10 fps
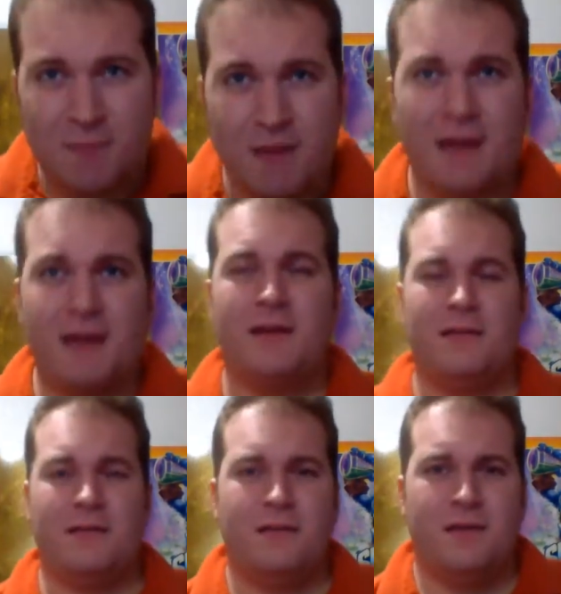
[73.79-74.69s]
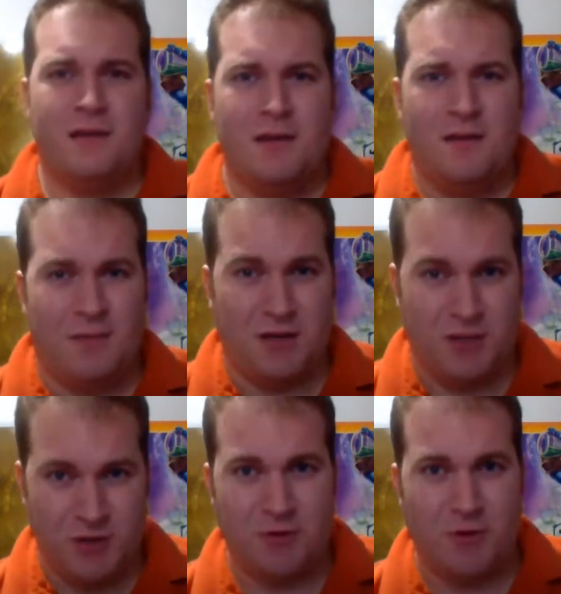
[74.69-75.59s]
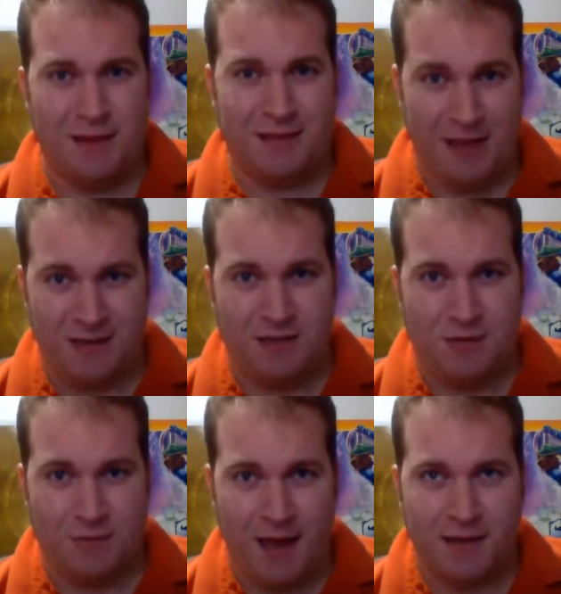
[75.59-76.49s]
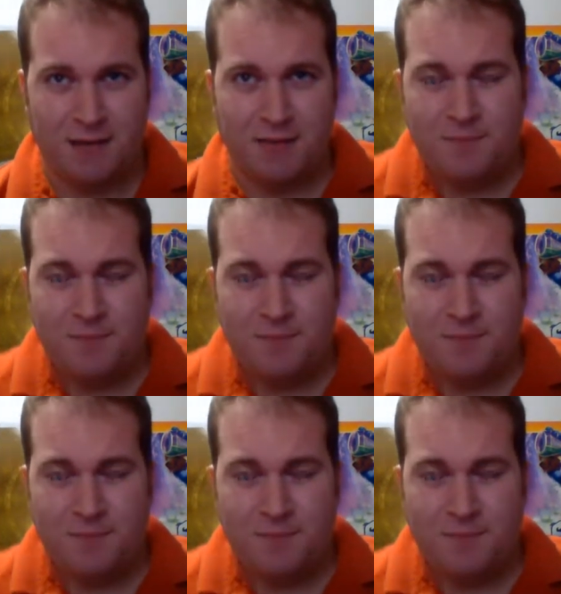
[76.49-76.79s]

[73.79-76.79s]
be, but I sure know I'd like to do that.